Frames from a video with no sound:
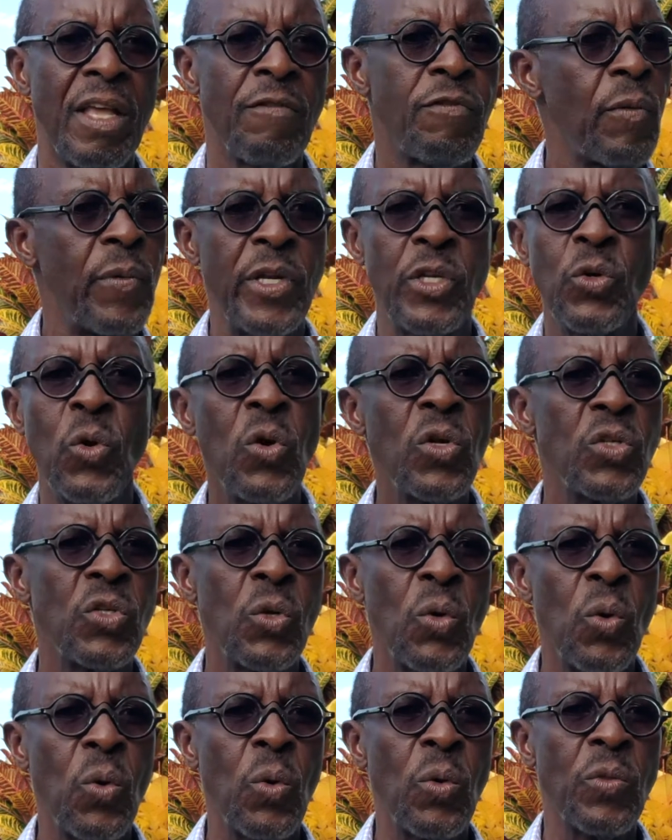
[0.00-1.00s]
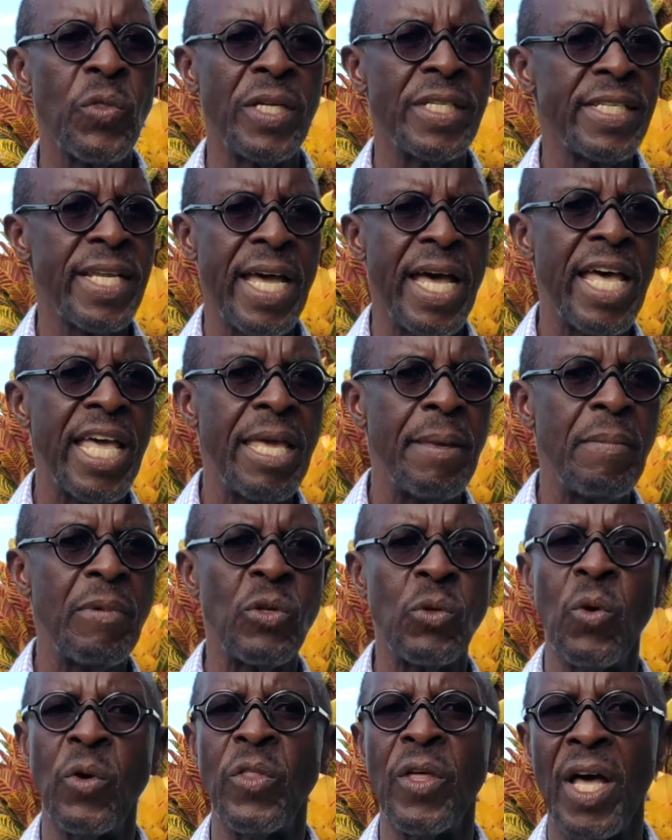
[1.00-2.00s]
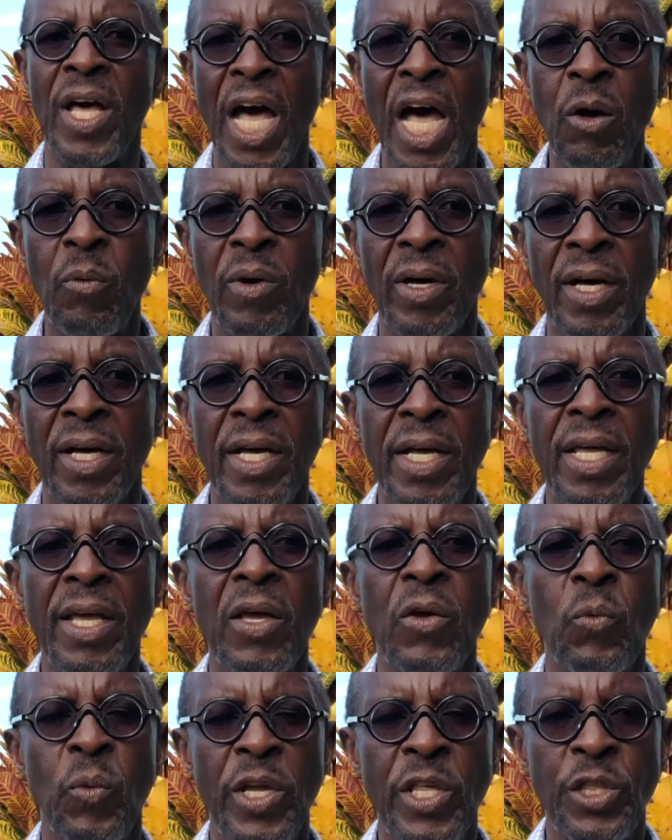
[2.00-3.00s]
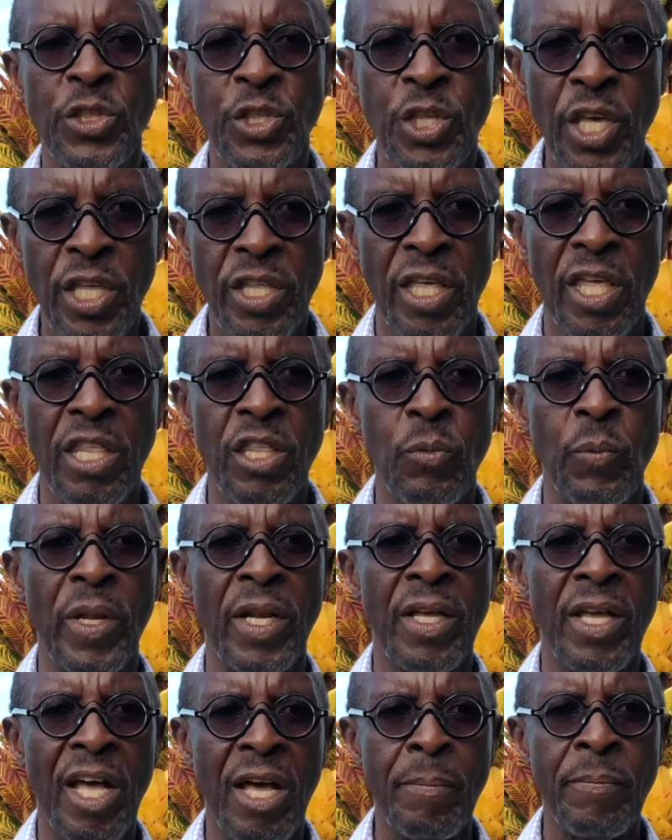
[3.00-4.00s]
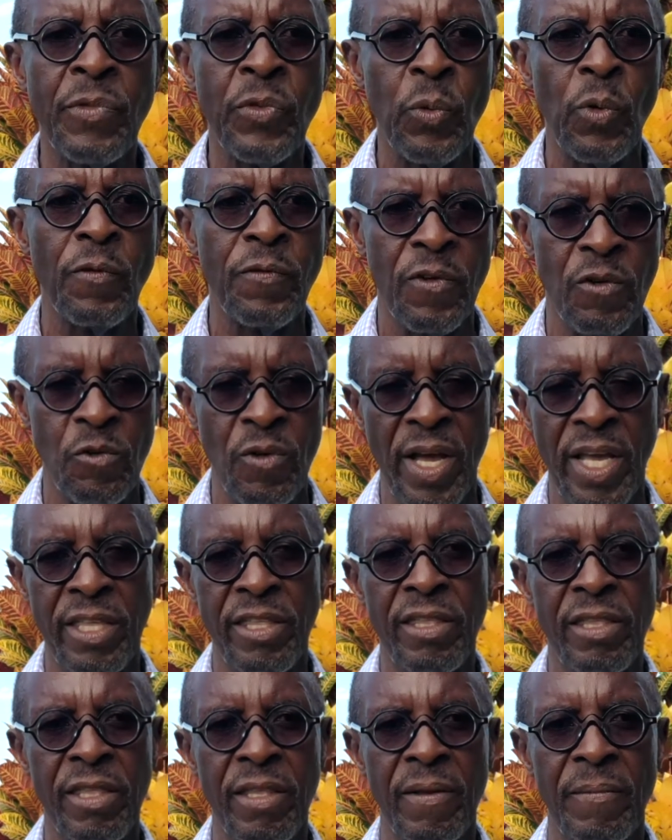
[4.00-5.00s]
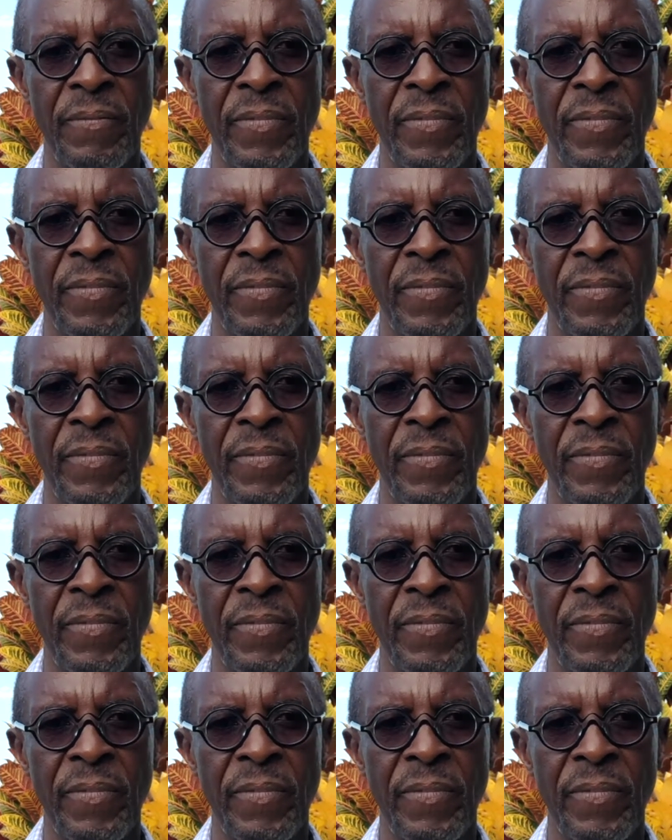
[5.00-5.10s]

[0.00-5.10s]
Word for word: For we don't know the time nor the hour when Jesus will come through for us.